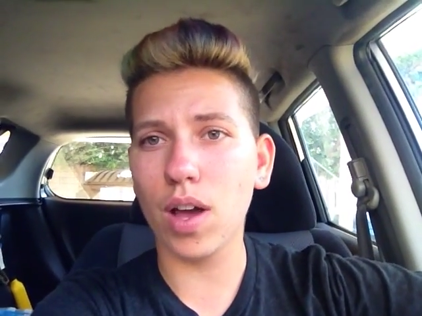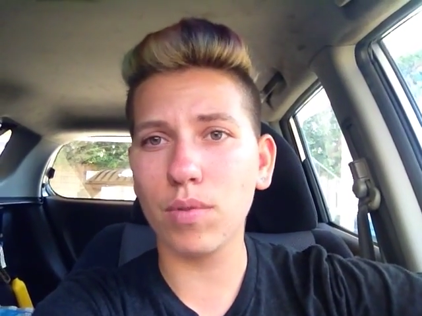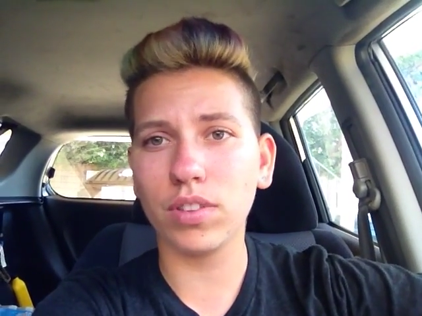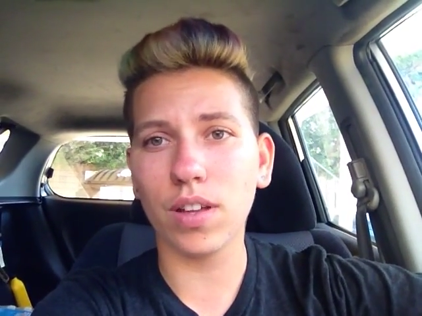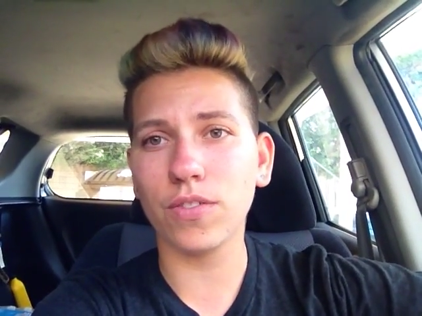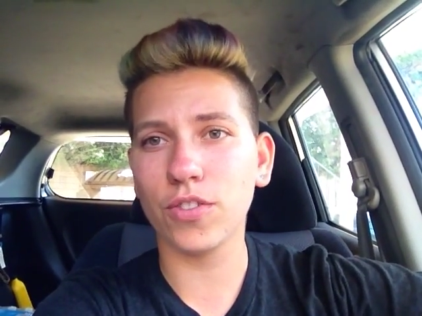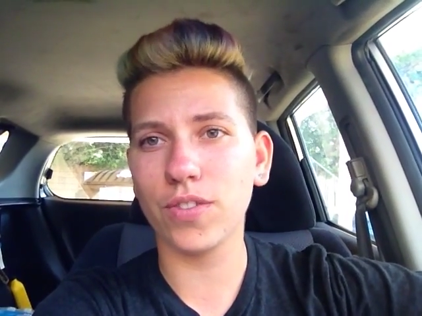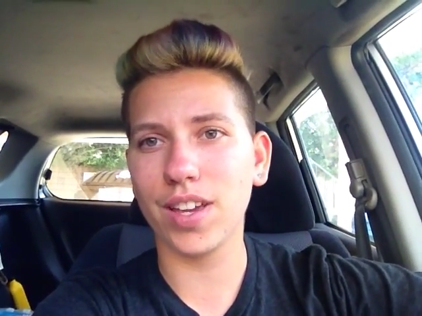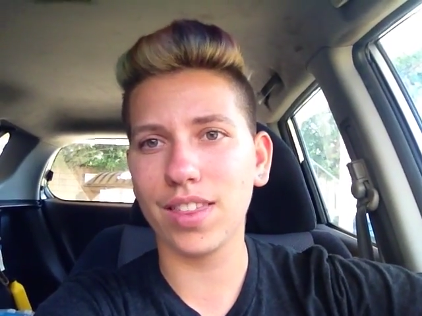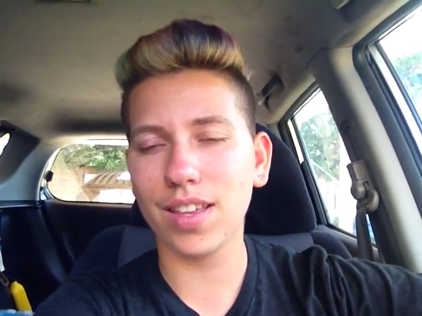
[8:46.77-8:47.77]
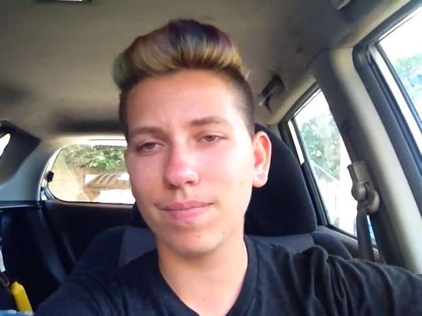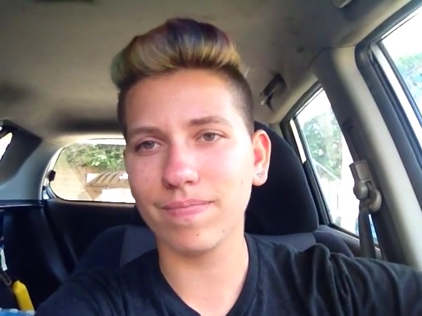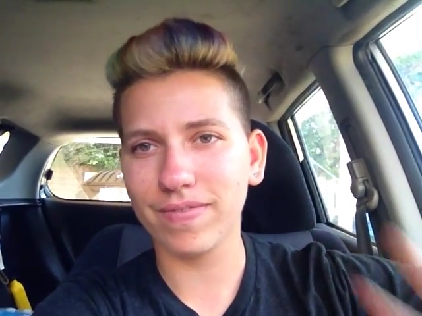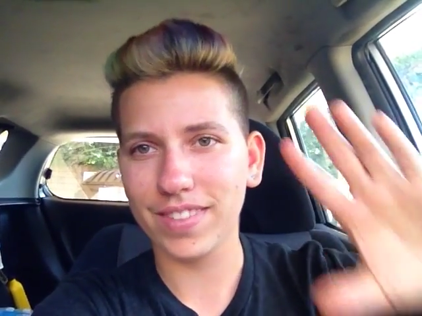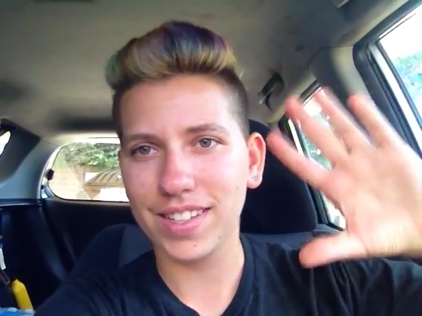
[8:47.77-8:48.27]
I would love to read them.
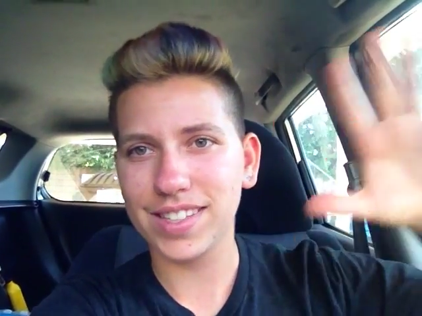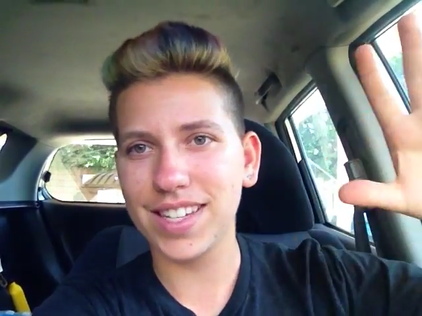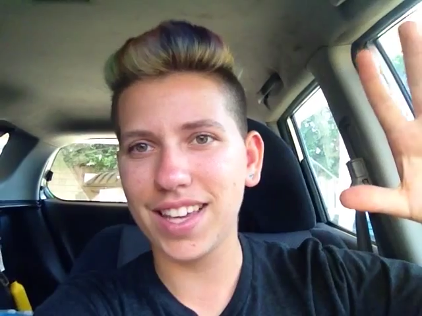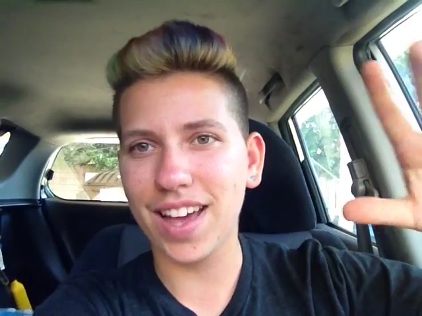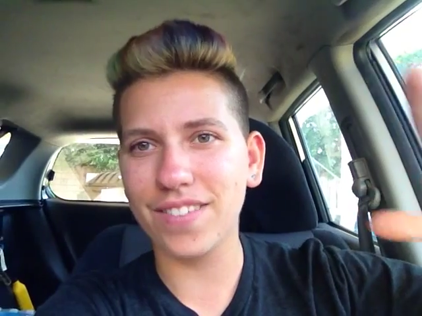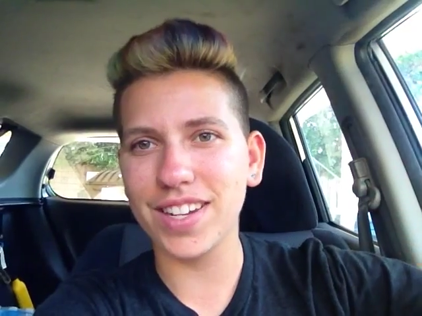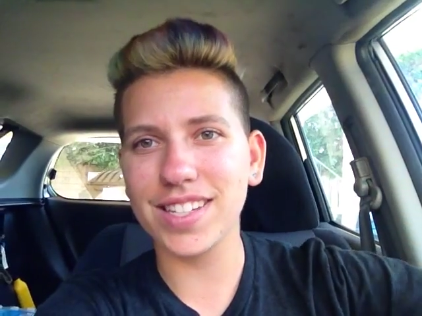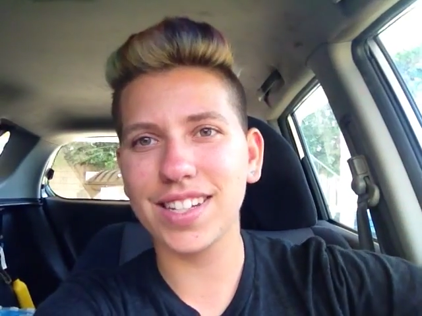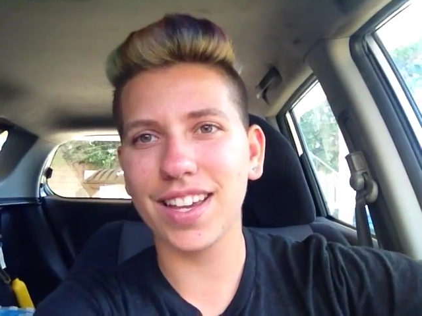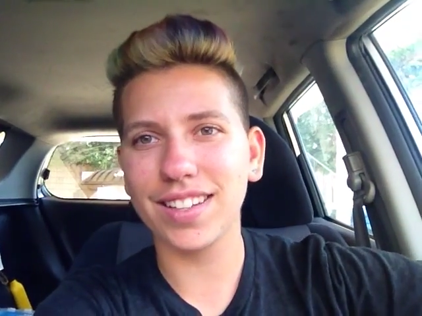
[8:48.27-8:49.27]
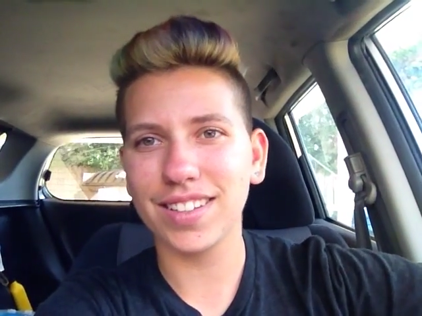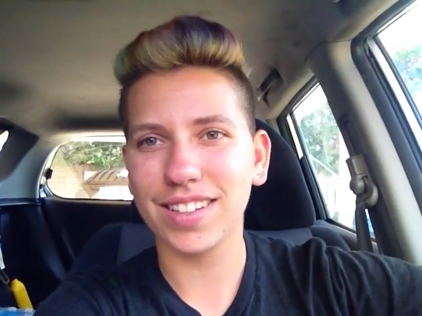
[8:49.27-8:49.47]
See ya. Have a nice day.